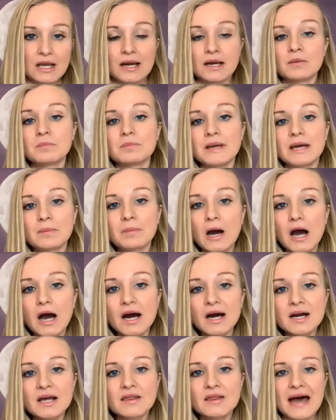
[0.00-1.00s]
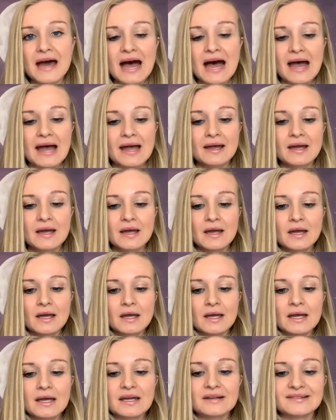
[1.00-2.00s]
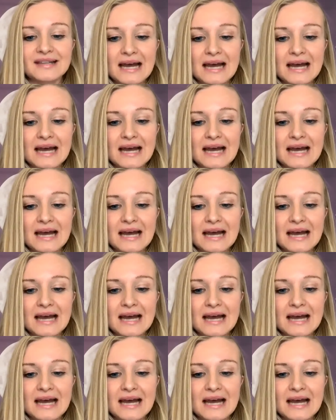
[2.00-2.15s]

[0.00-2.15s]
And a big part of that is